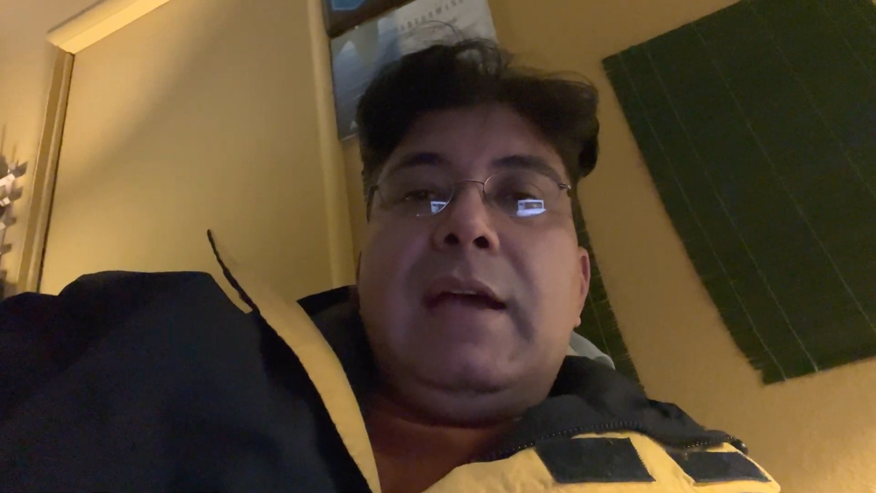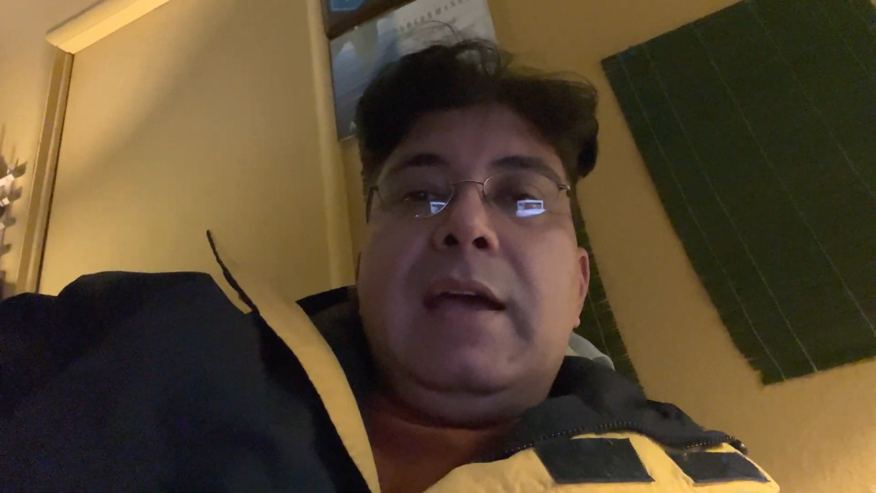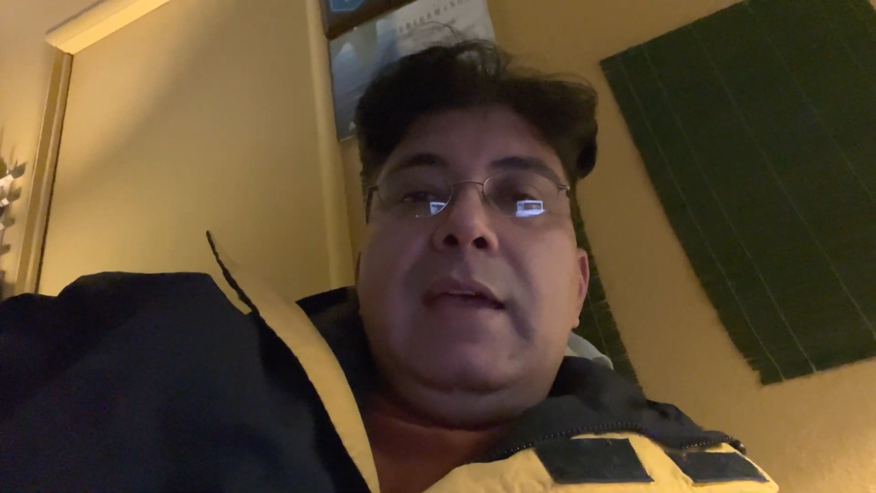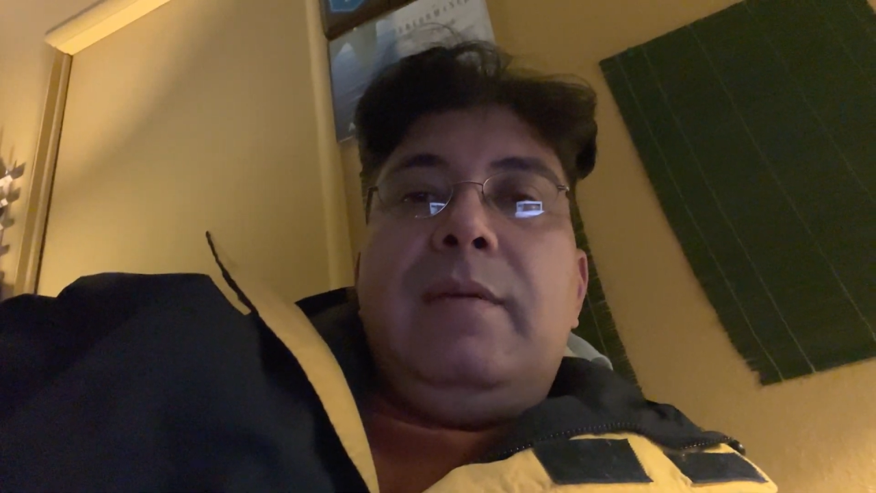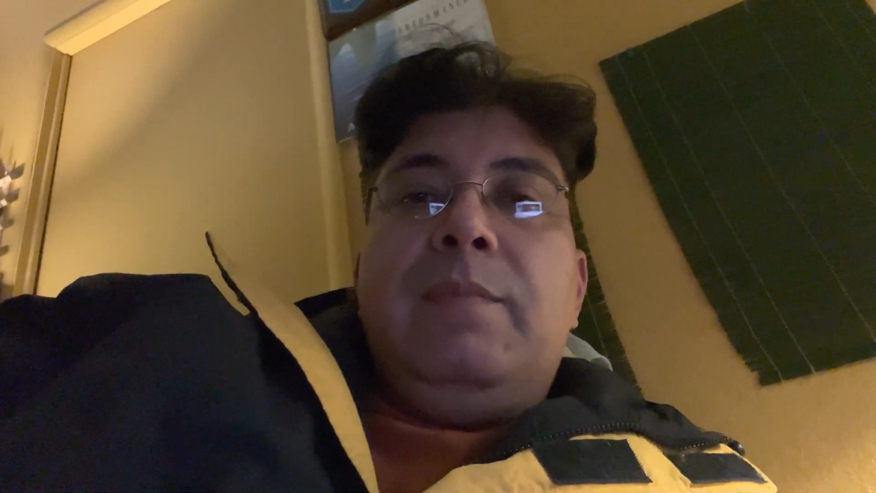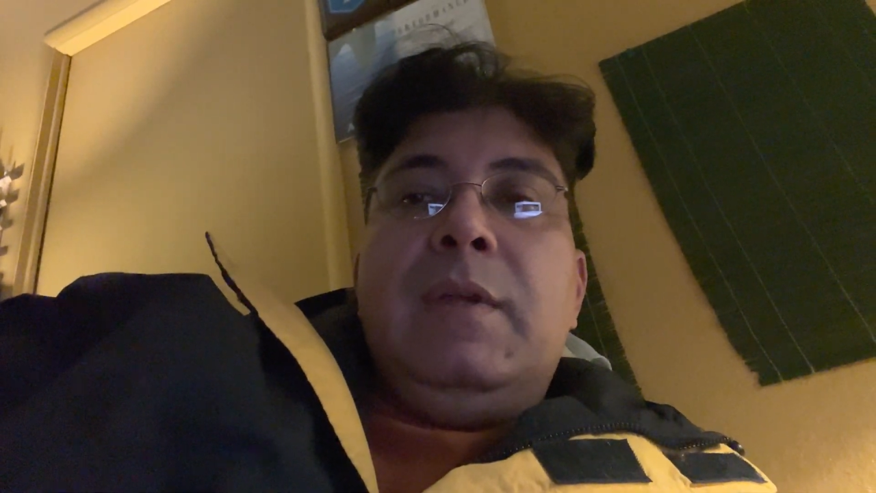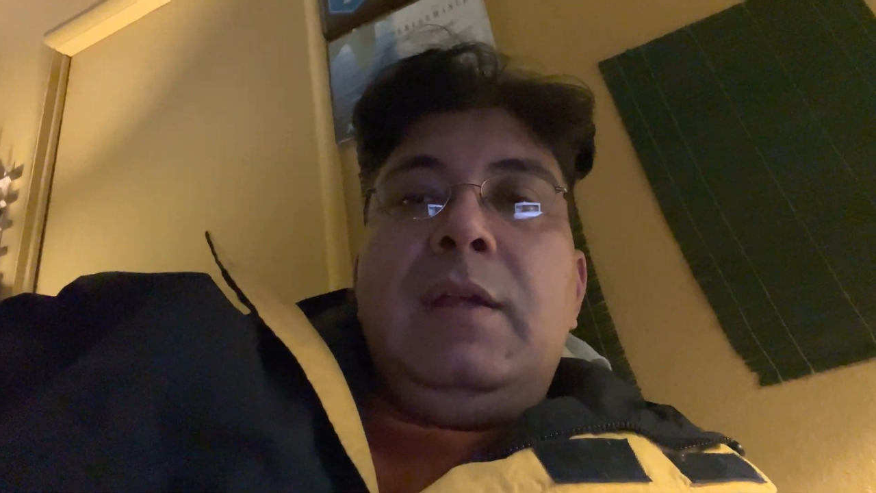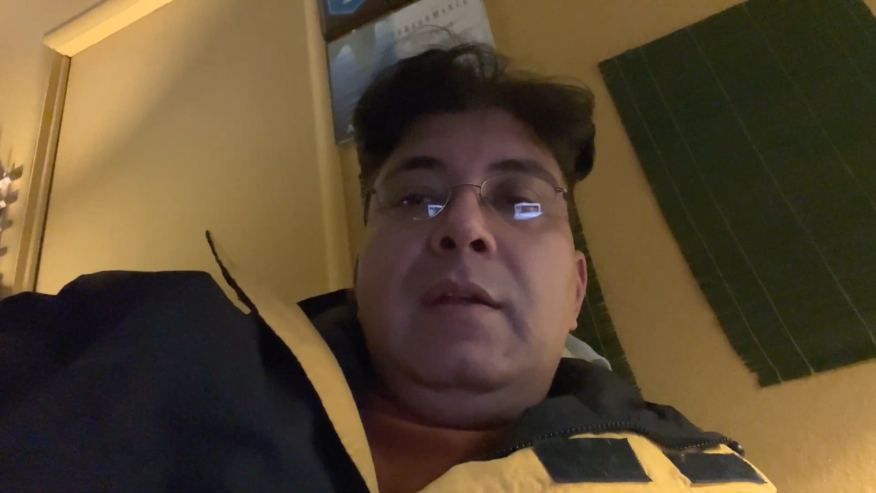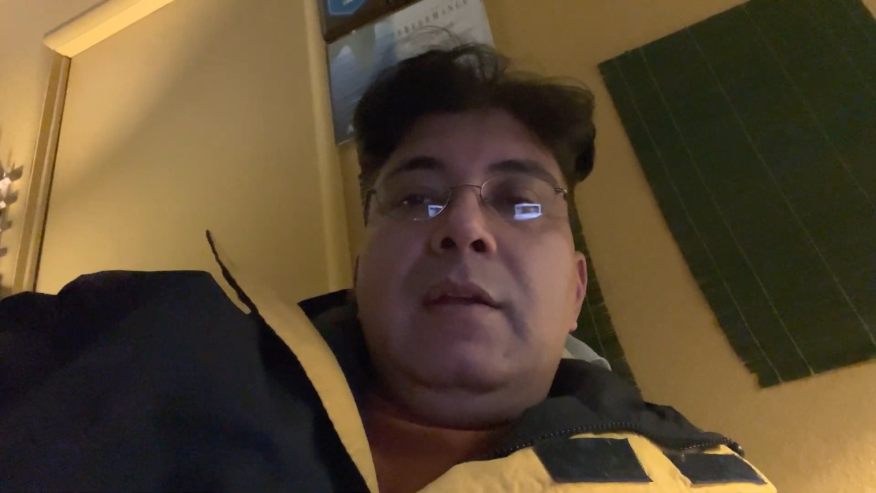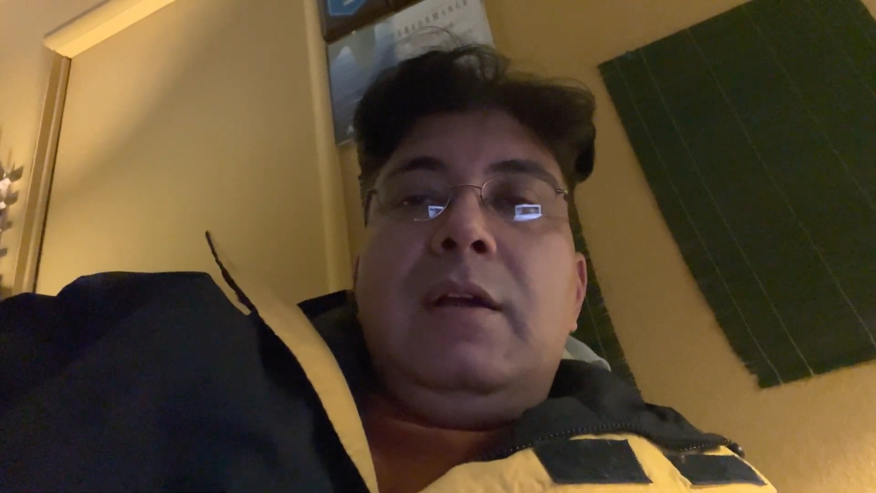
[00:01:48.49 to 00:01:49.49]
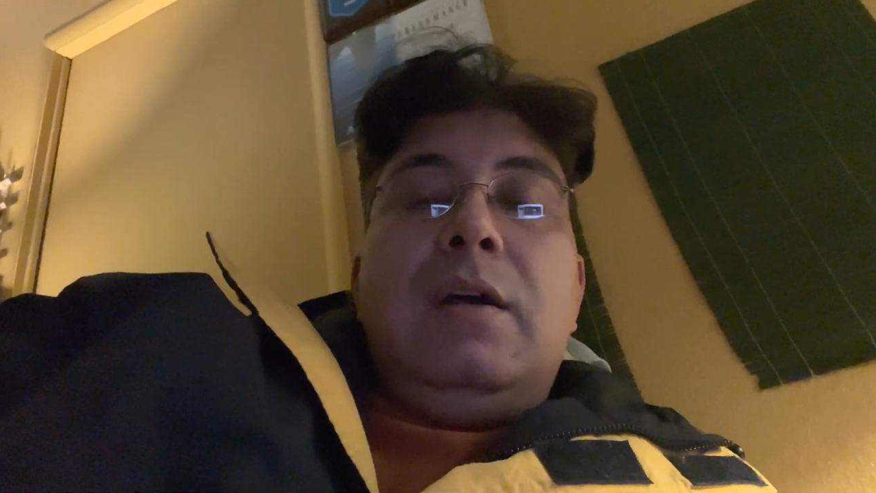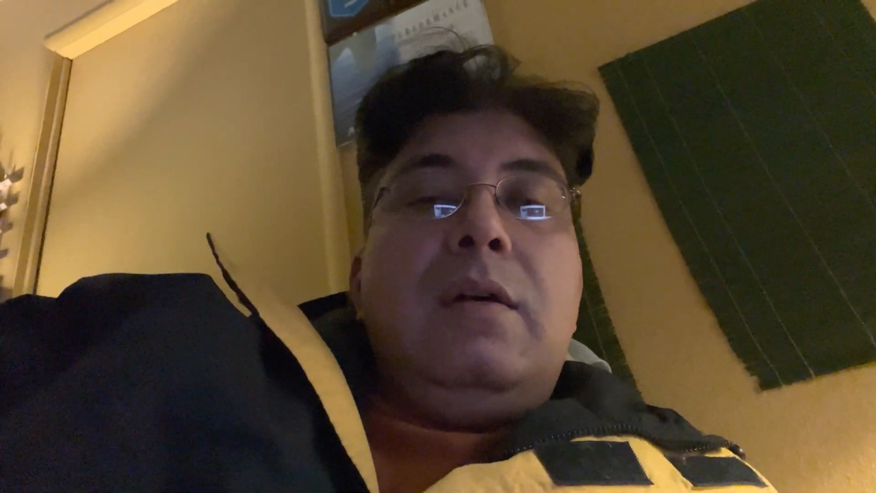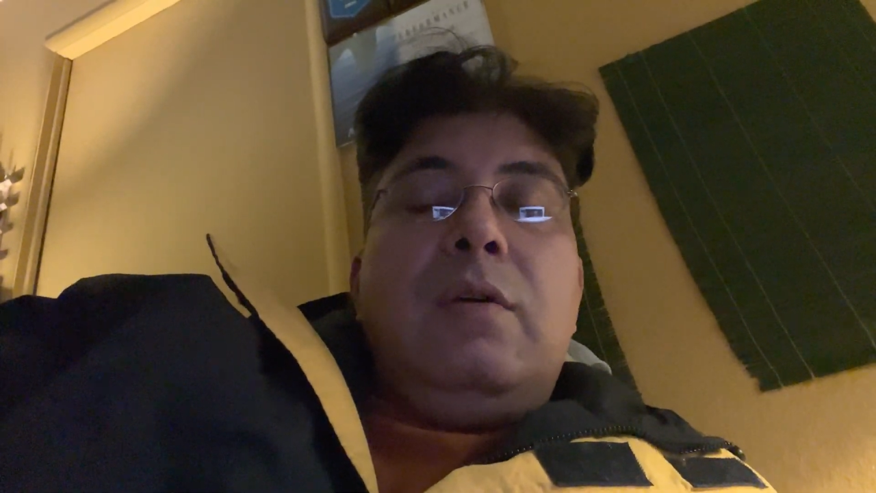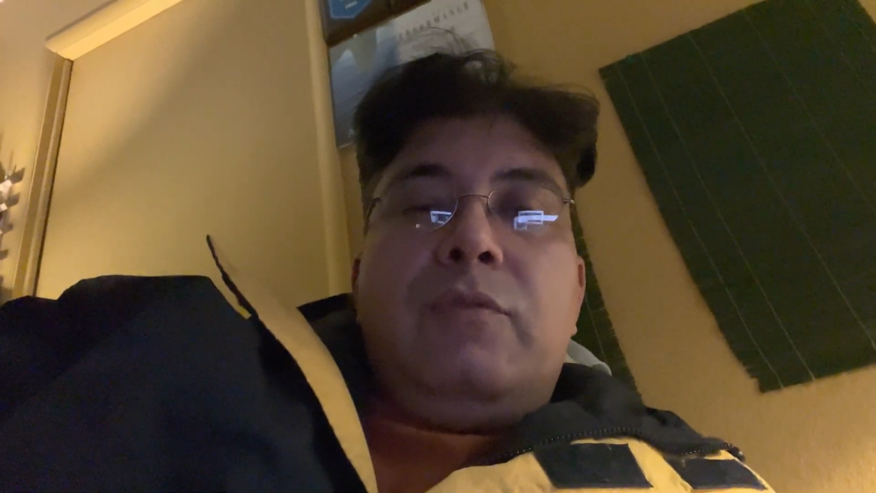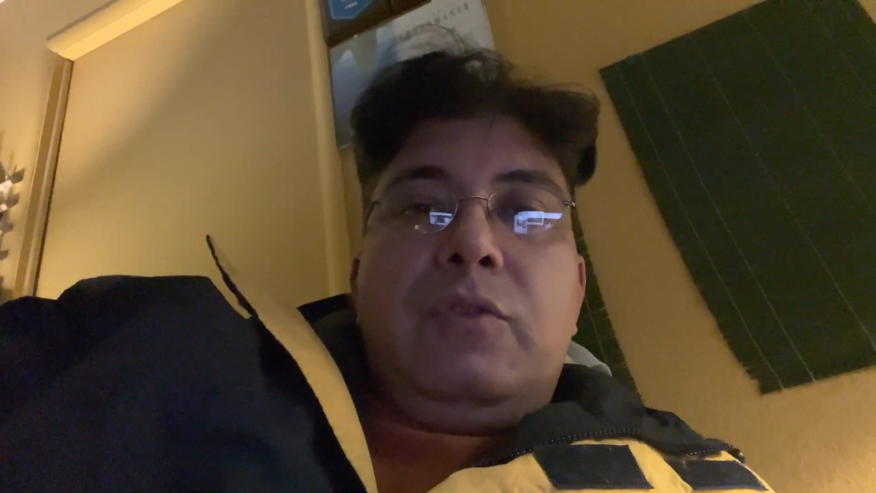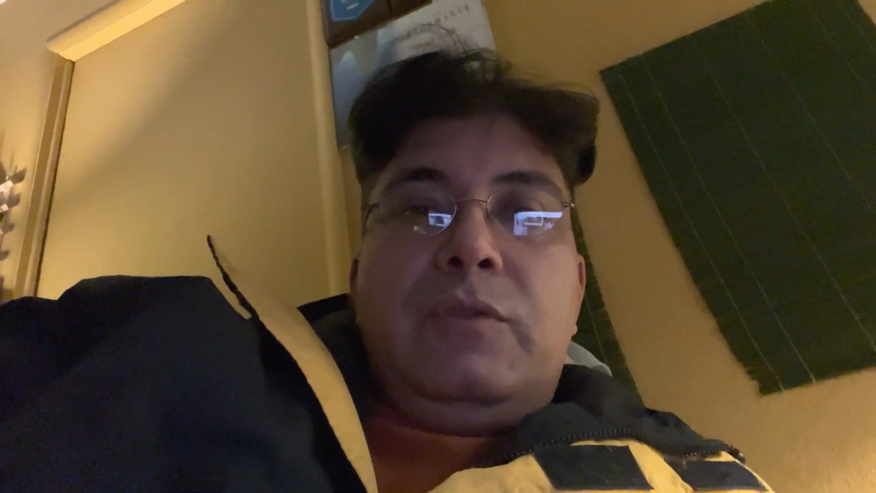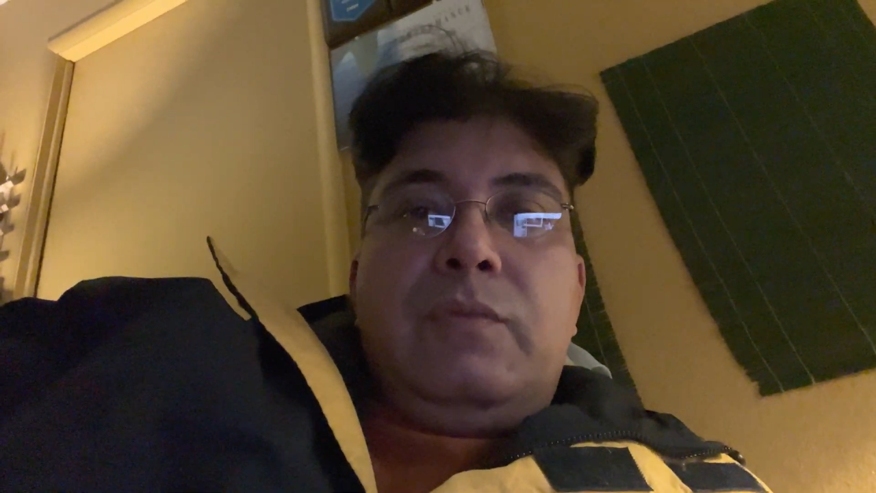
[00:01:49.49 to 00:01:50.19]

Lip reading: of course,